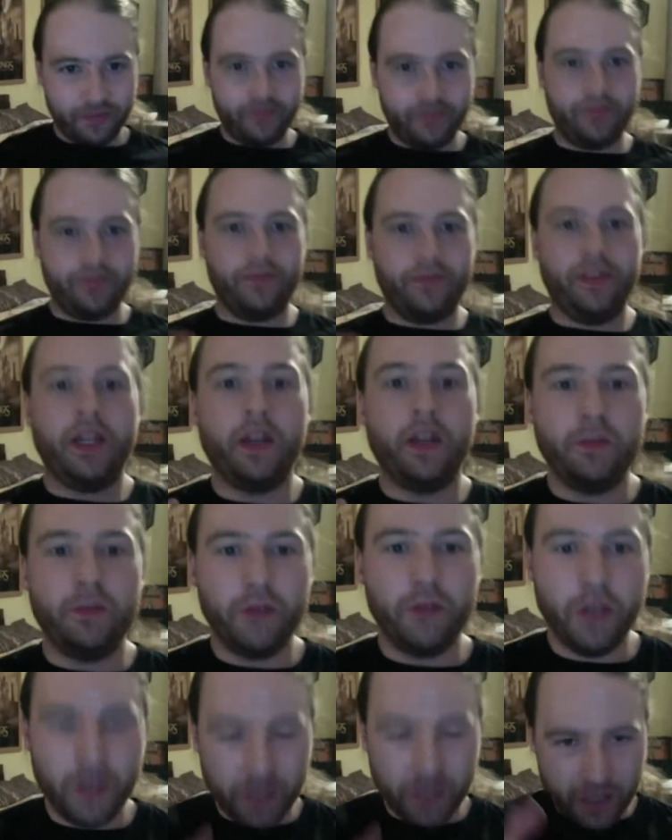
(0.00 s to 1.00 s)

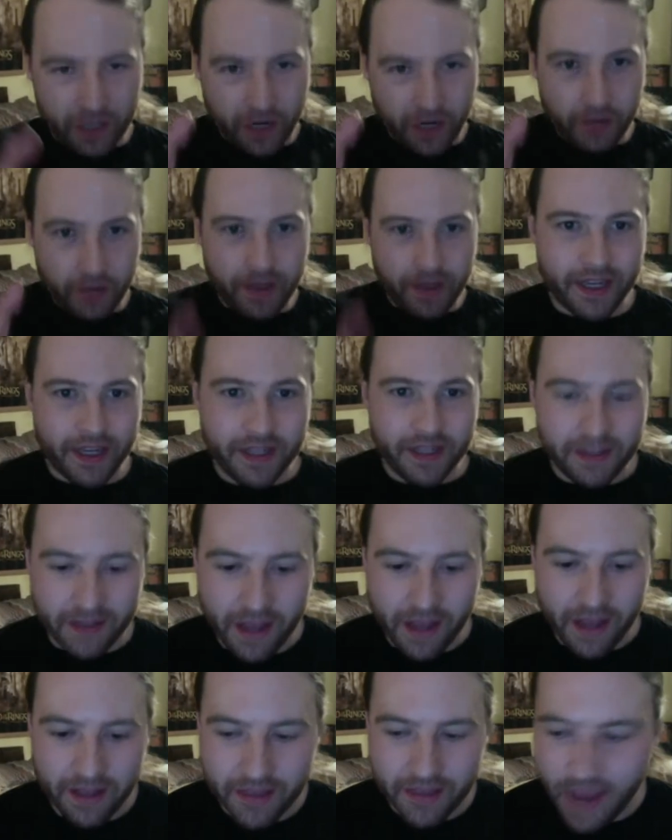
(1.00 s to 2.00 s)
ergonomic
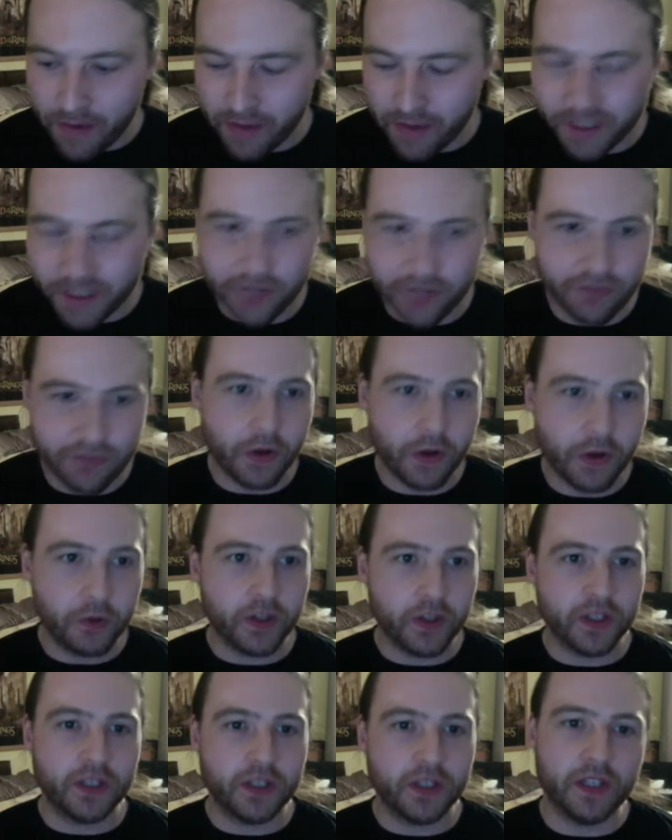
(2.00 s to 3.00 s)
and narrative
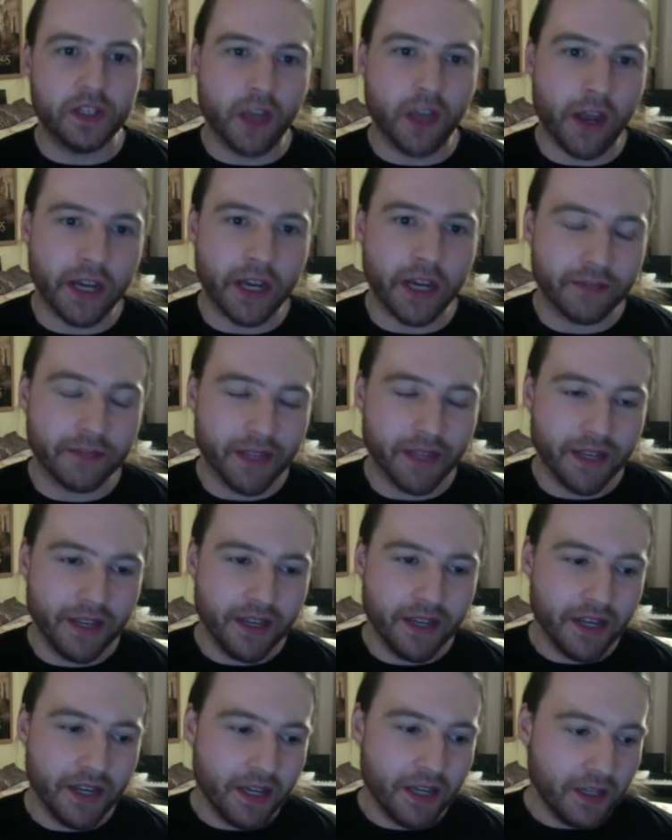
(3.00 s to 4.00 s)
focused design.
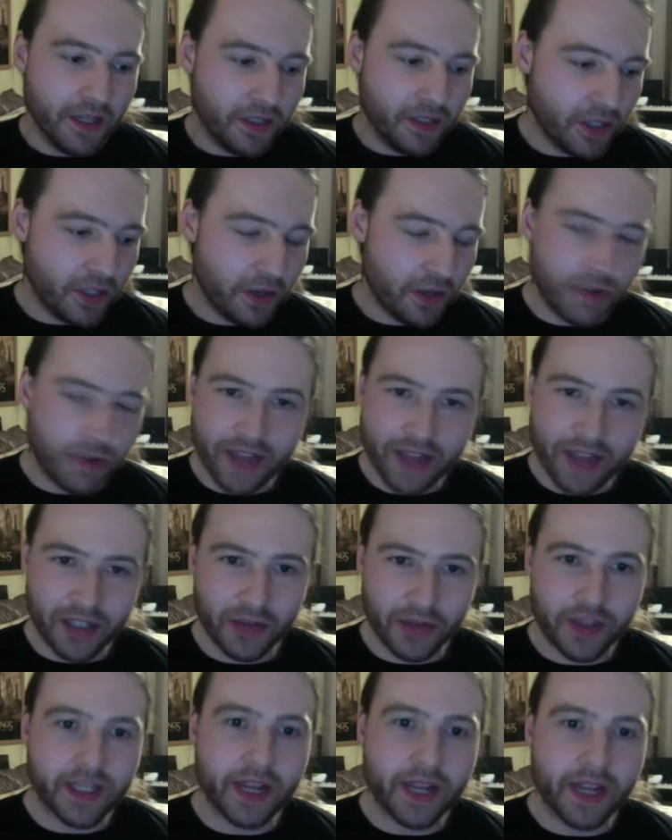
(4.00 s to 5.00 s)
To do that to
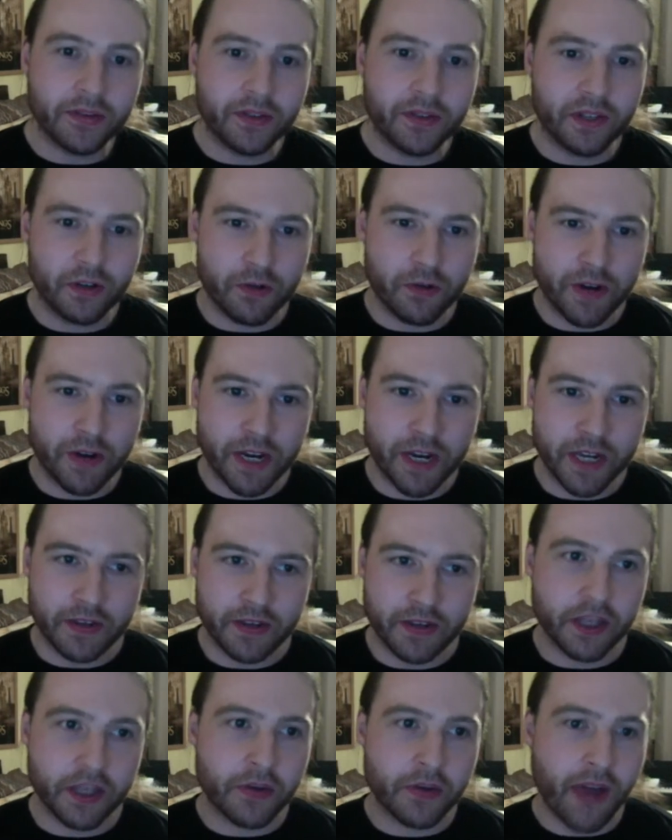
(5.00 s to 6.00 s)
its nth degree,
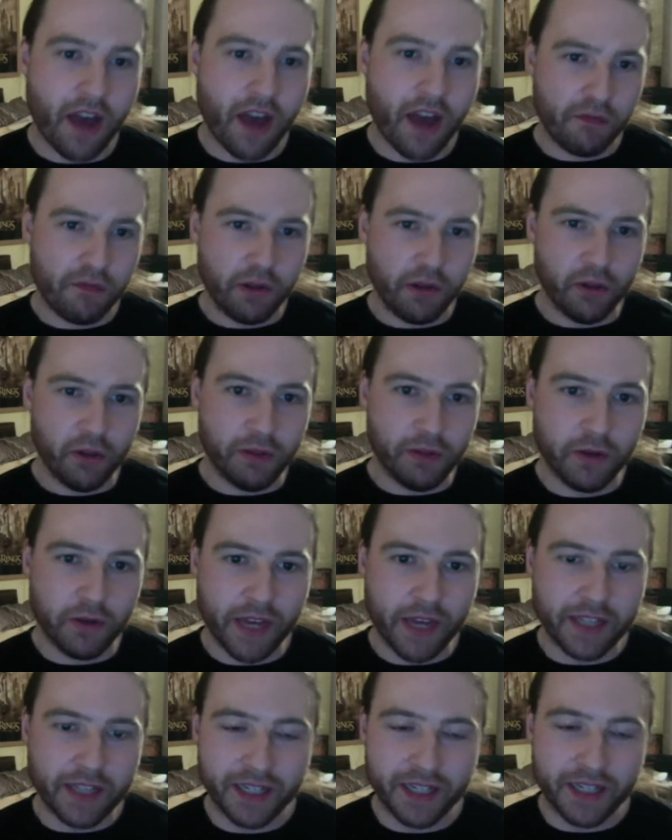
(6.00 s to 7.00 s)
you have Bilbo
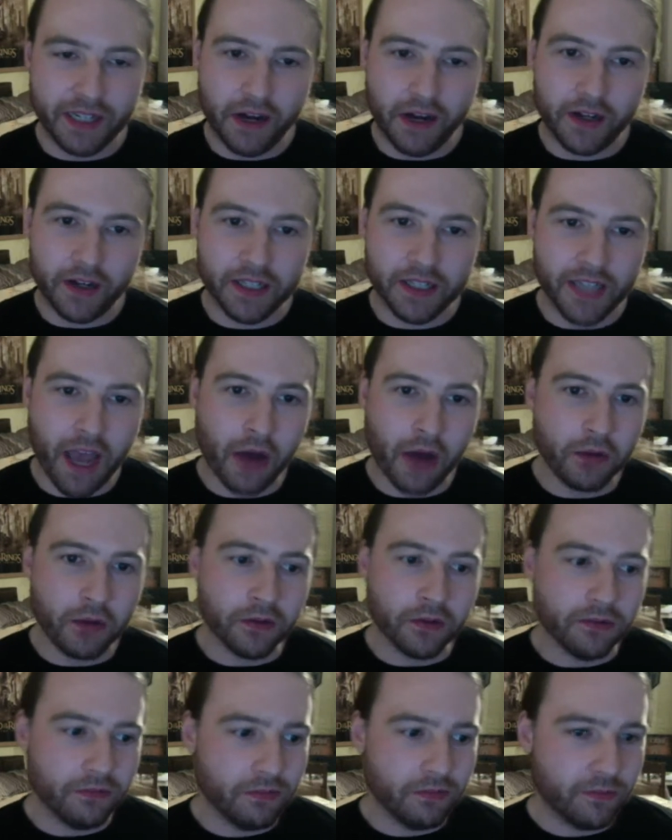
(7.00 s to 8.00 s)
getting knocked out,
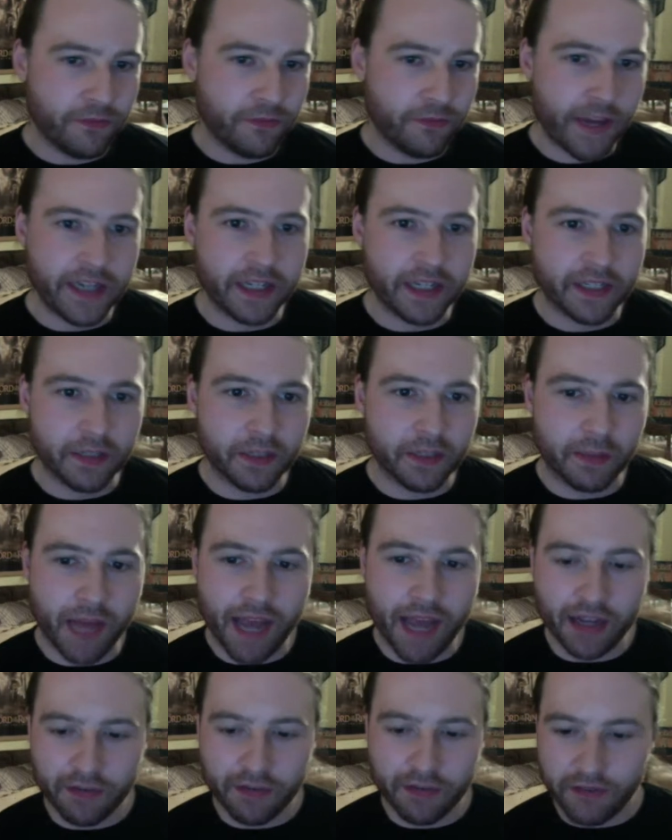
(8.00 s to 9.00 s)
fading to
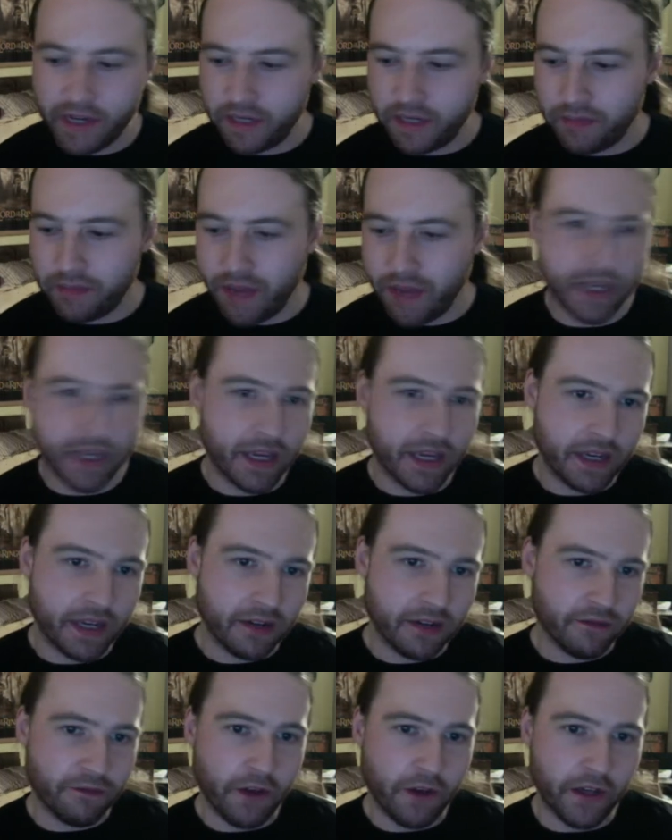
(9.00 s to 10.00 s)
black, fading back in,
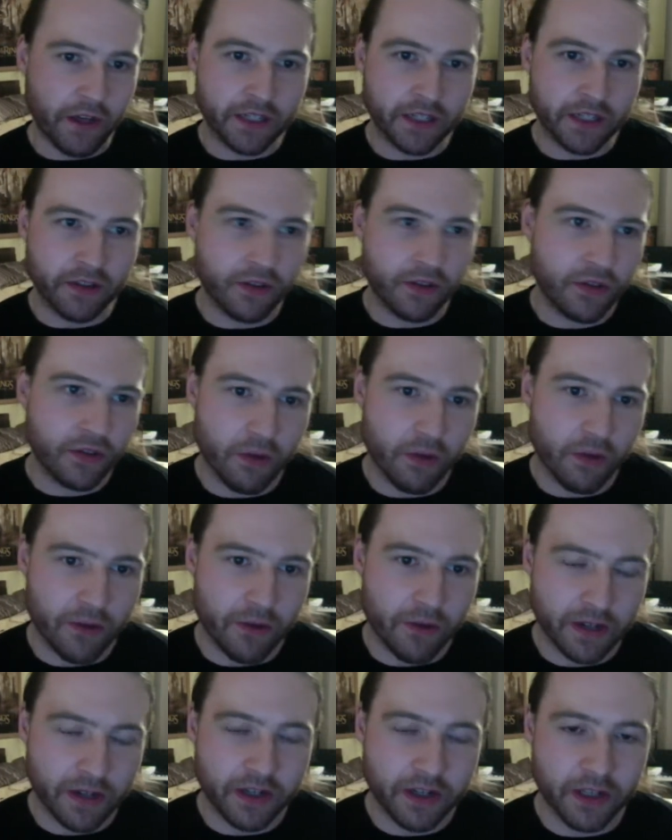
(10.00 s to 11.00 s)
and finding that
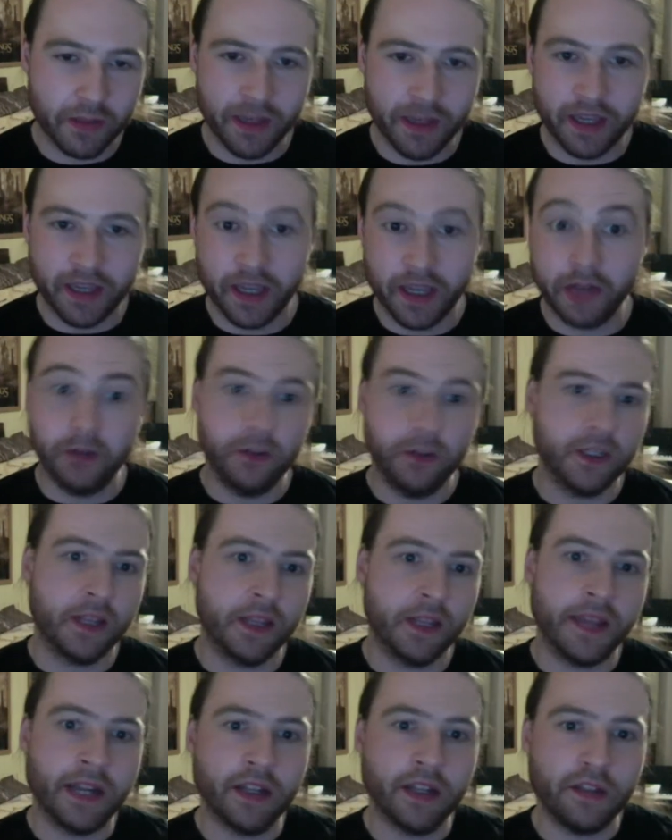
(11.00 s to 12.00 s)
Thorin has been killed.
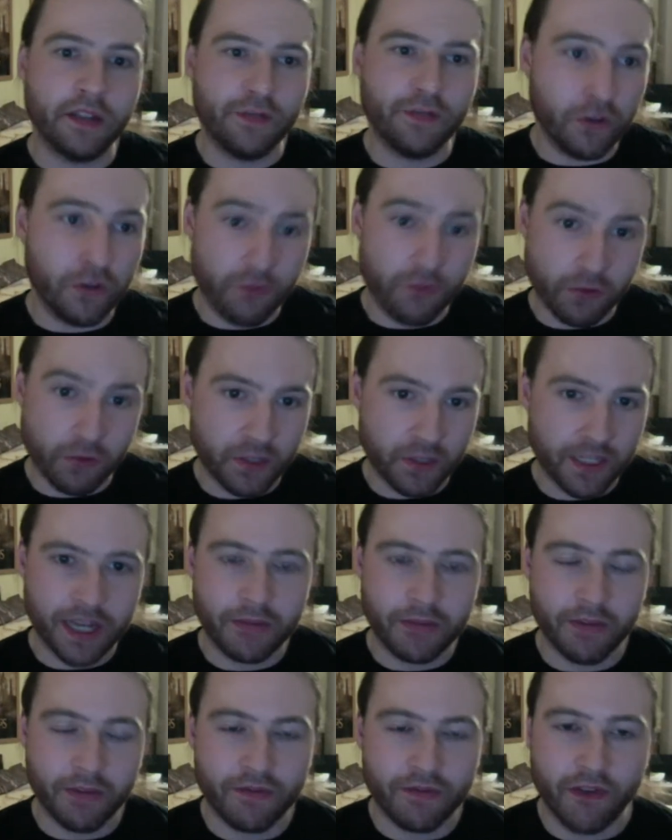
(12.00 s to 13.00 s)
And then at the funeral scene,
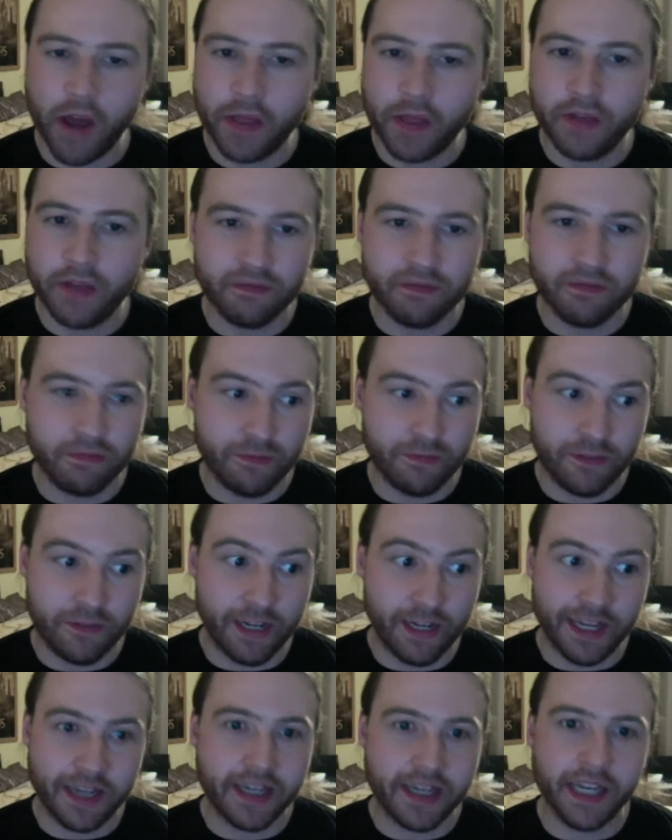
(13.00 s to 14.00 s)
we find that
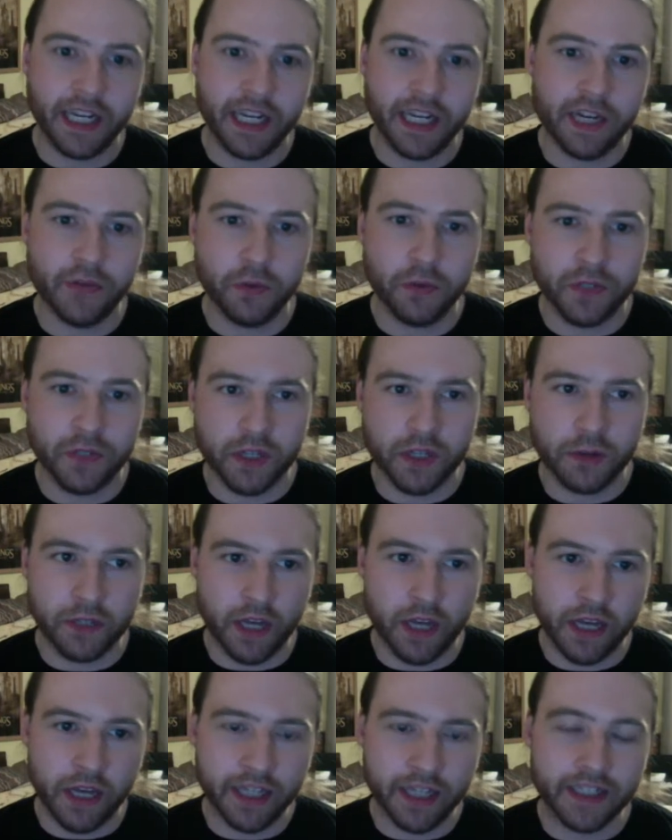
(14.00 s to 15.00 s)
Fili and Kili have also
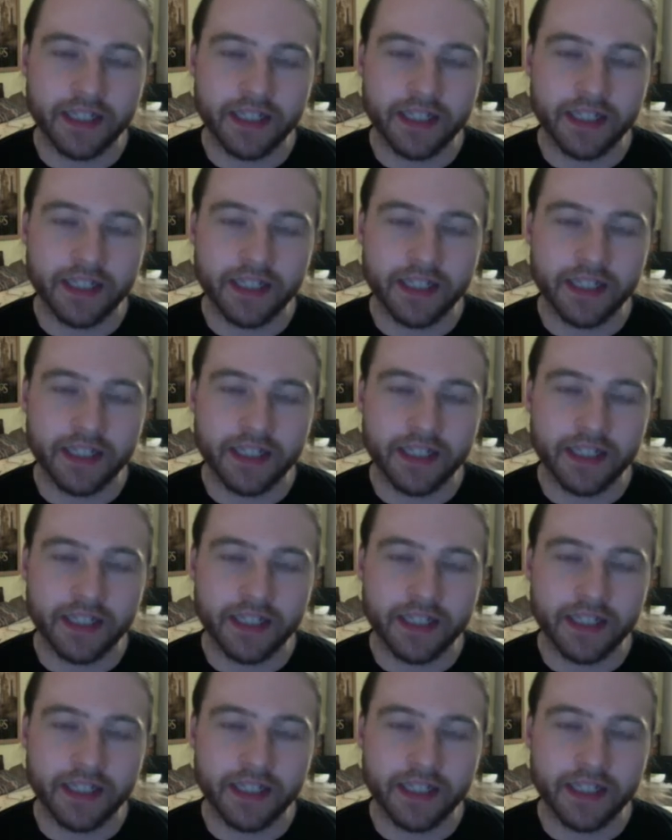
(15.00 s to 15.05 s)
died.